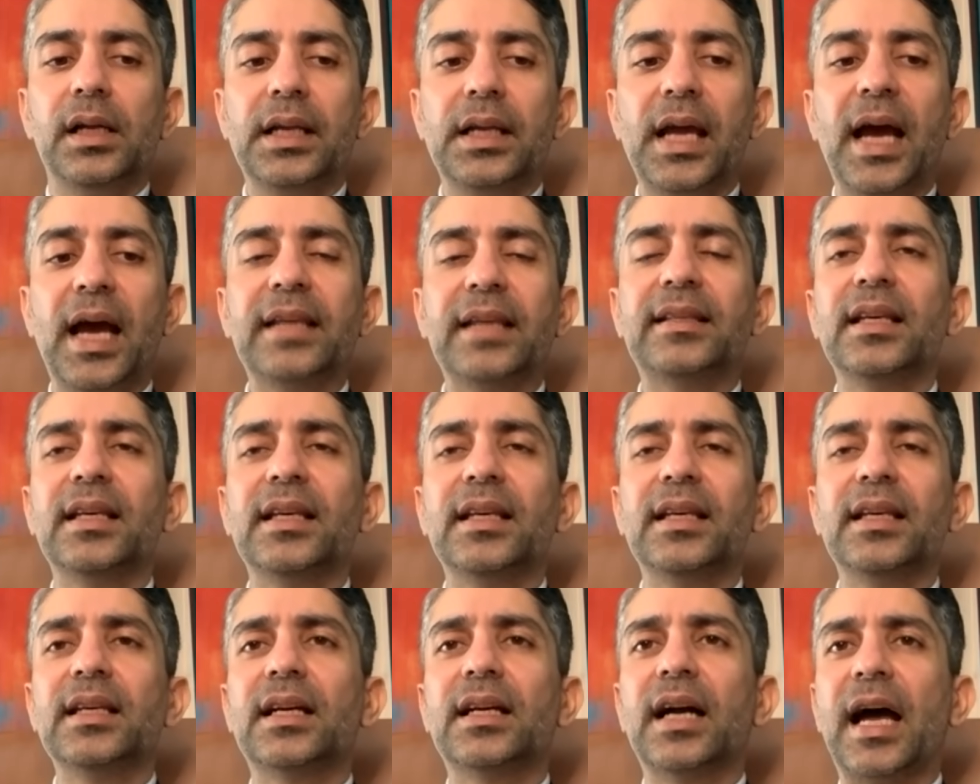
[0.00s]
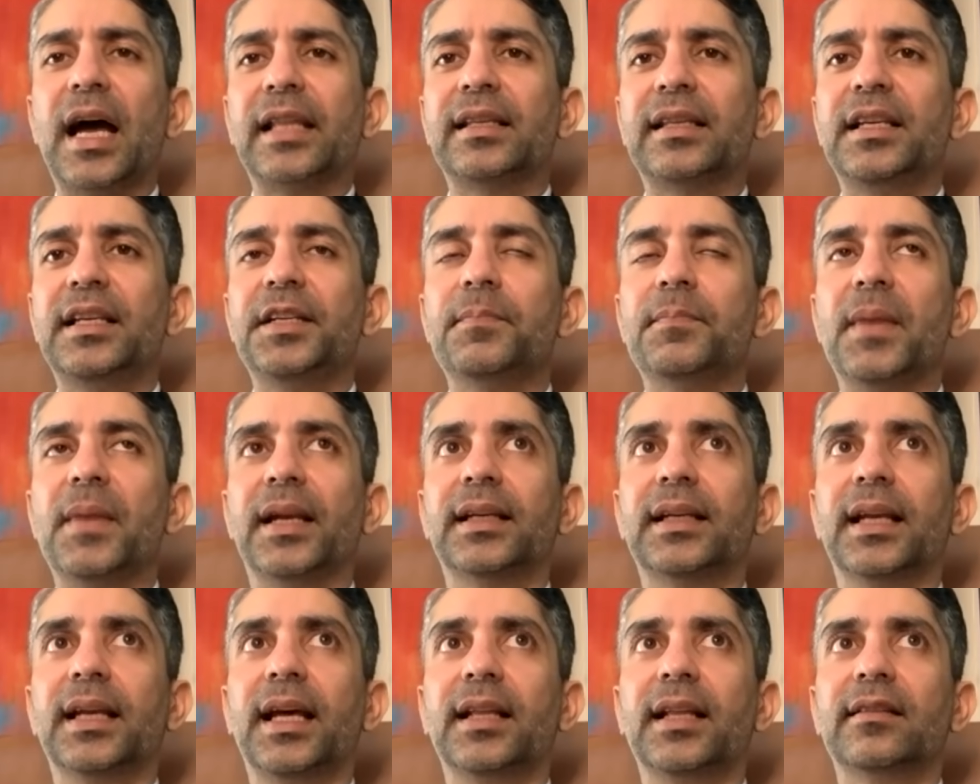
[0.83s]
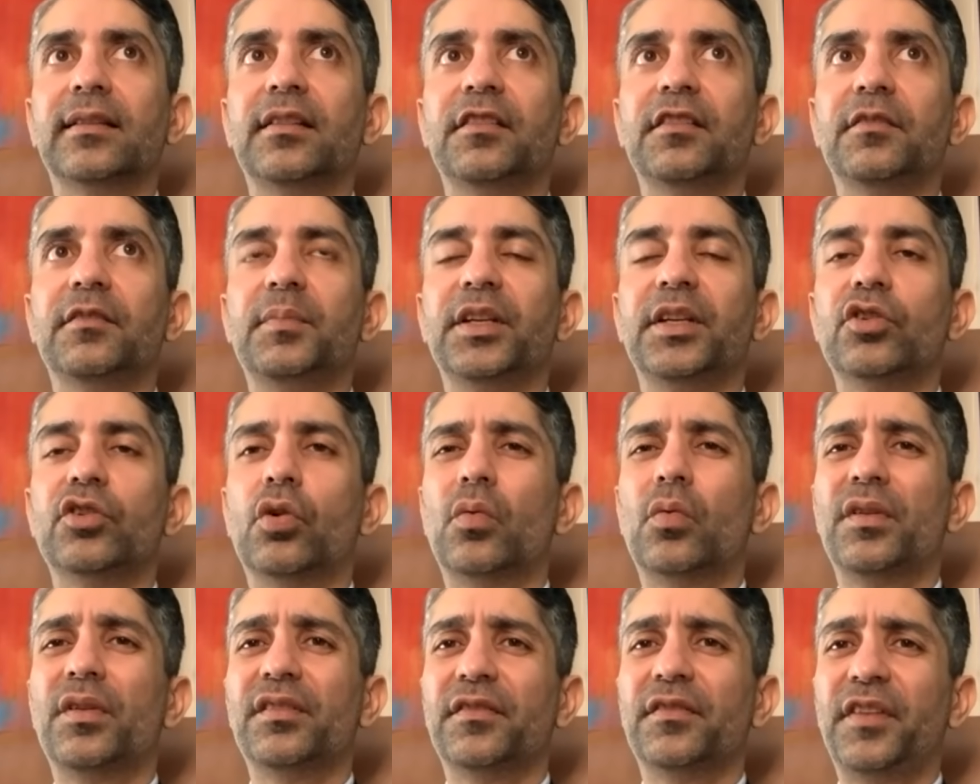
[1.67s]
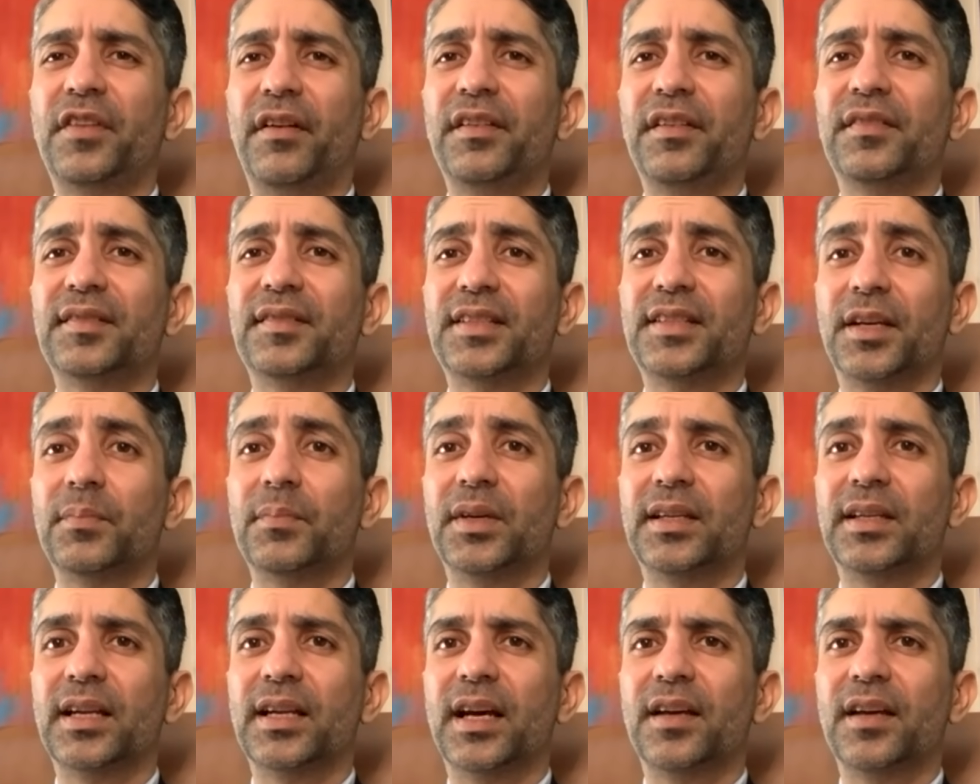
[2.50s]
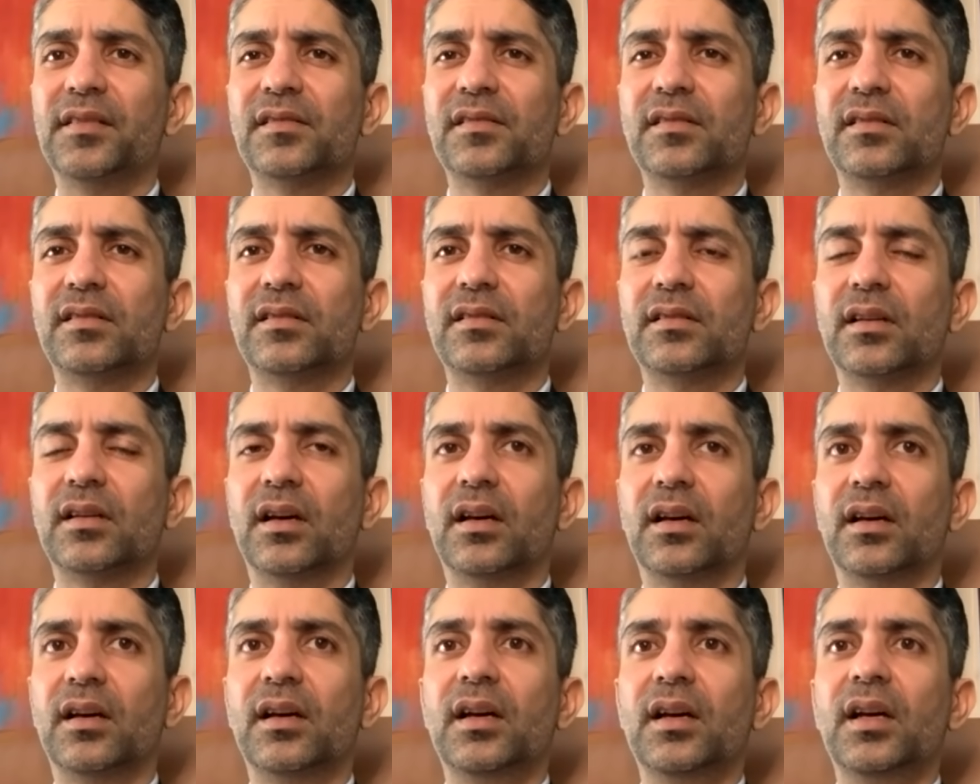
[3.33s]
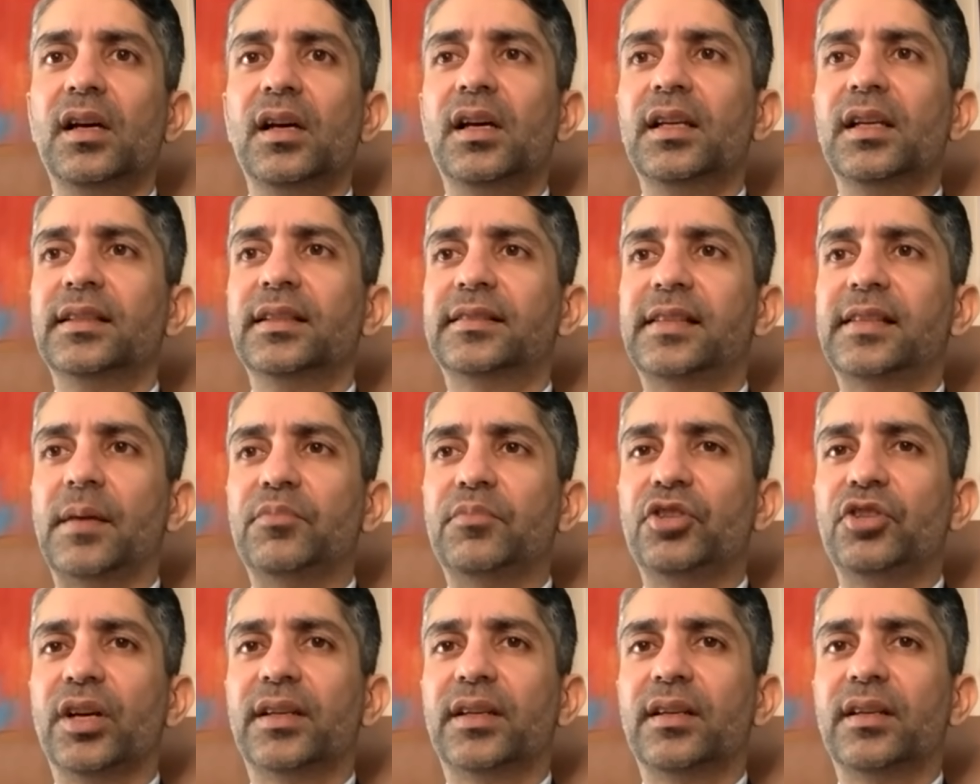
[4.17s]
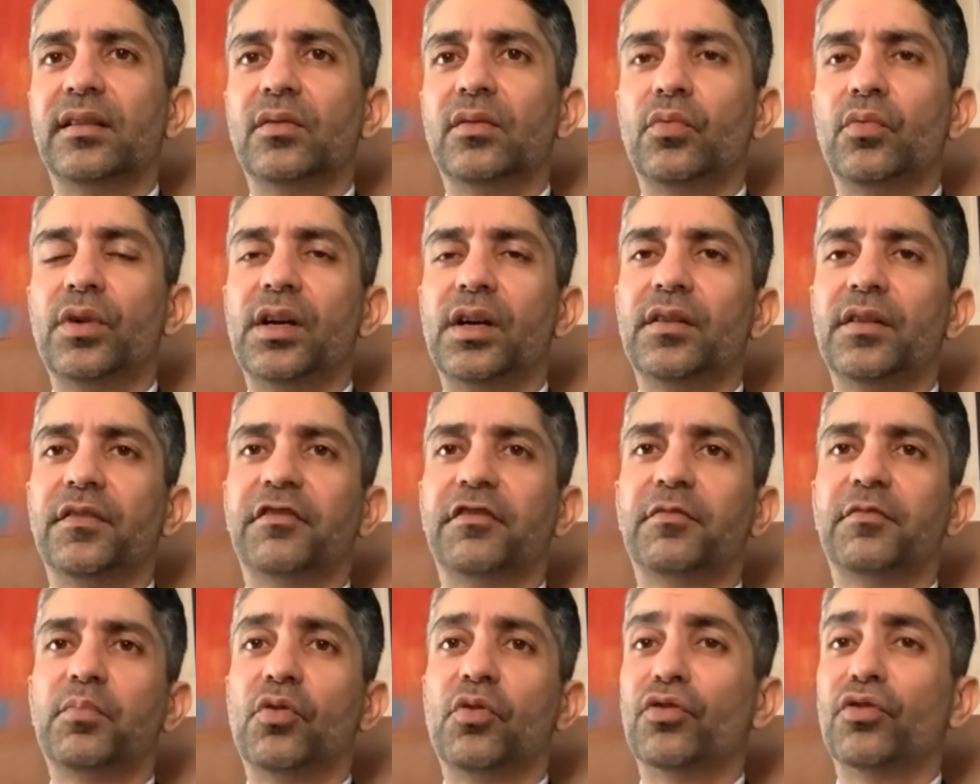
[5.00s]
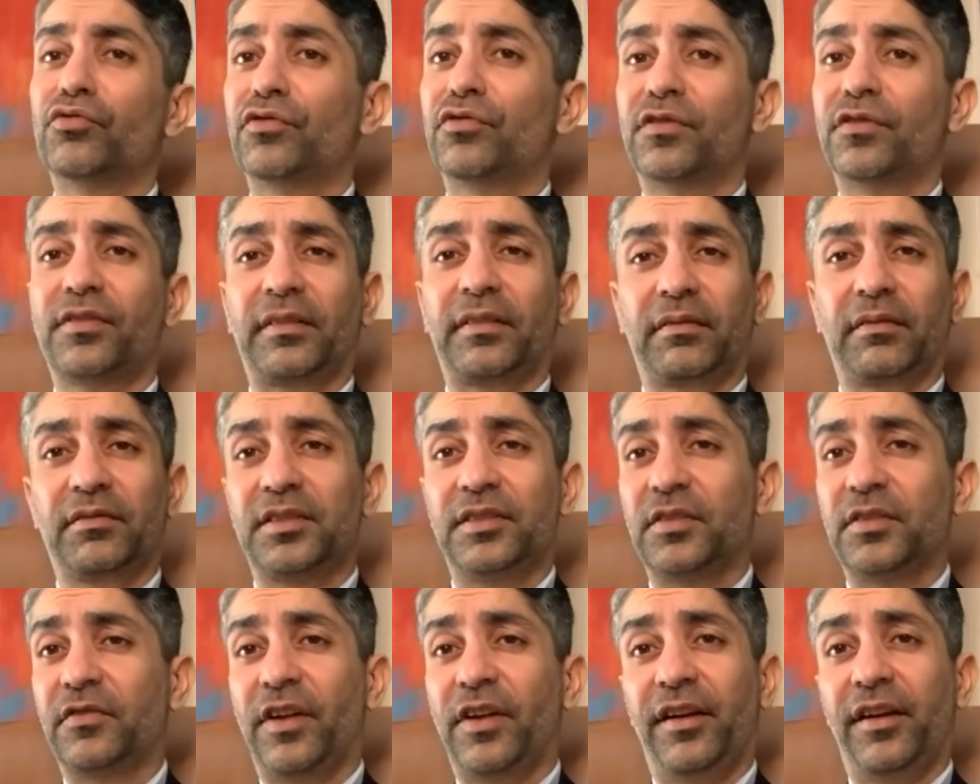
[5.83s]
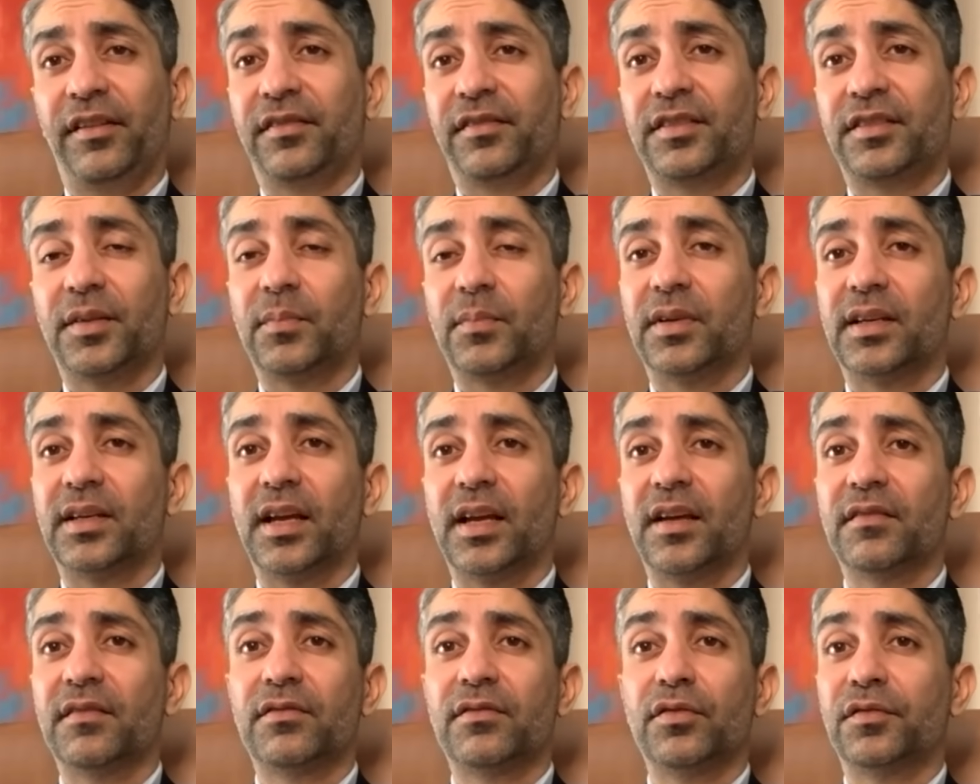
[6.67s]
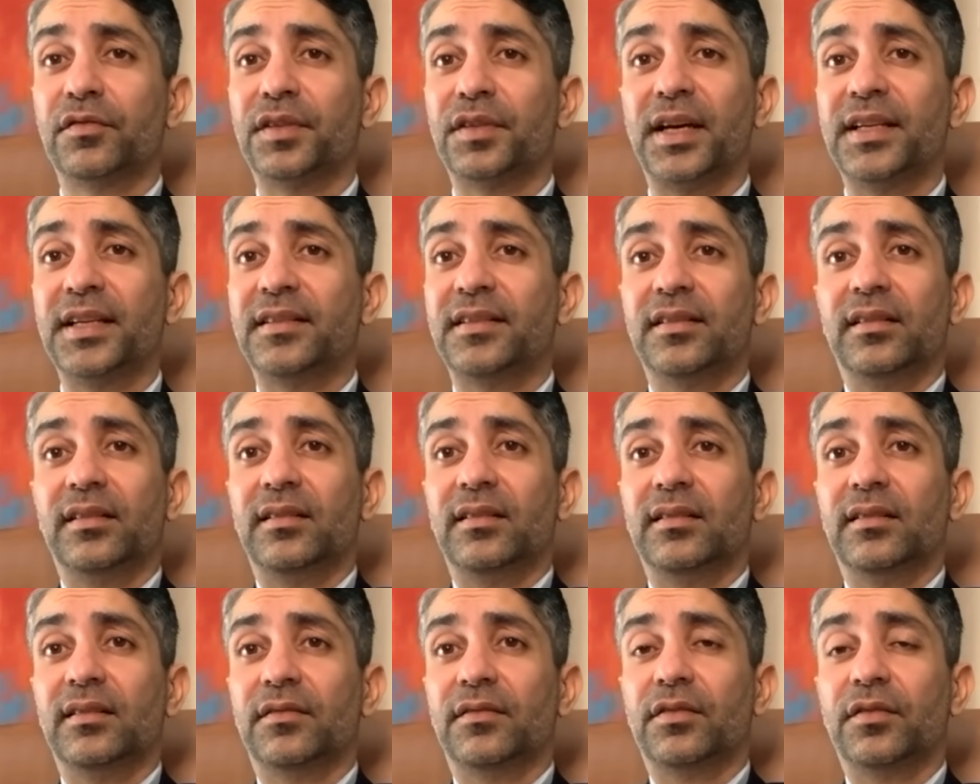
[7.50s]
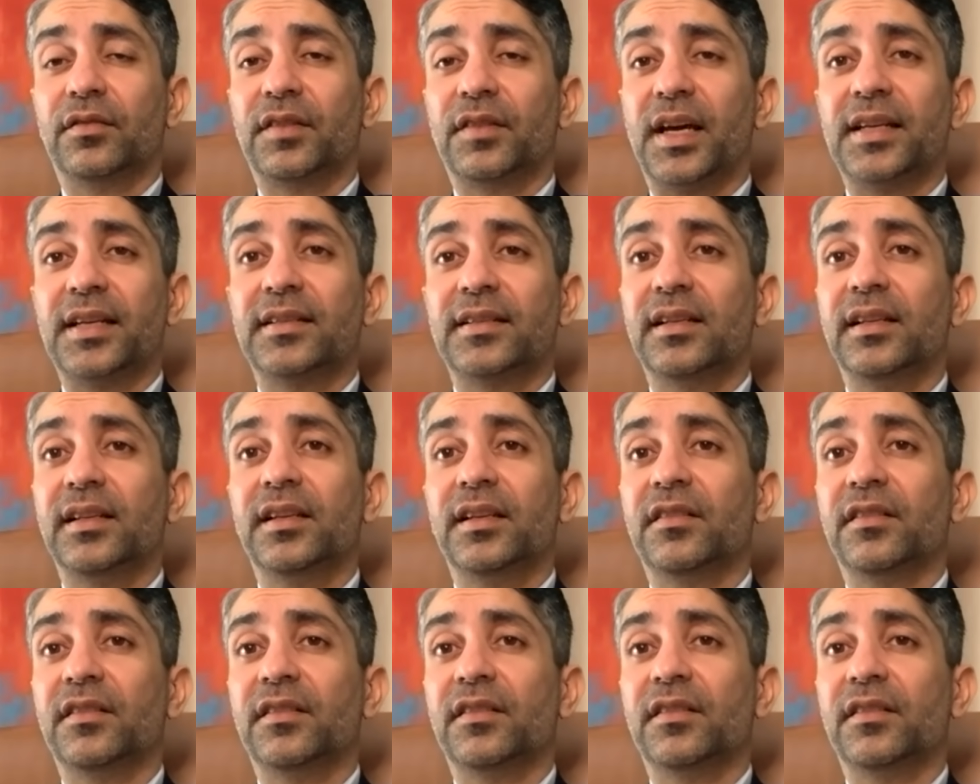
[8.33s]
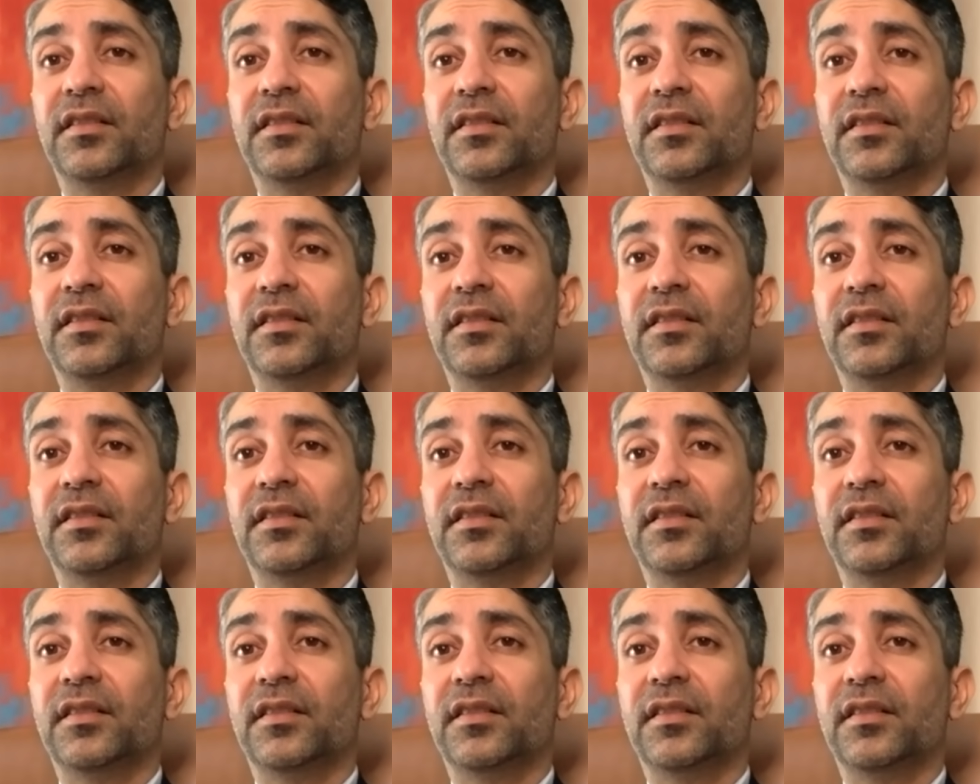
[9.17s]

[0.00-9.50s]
Yeah, I think athlete mental health has been always a very stigmatized uh, subject in the world of sports, very stigmatized societally, societally as well,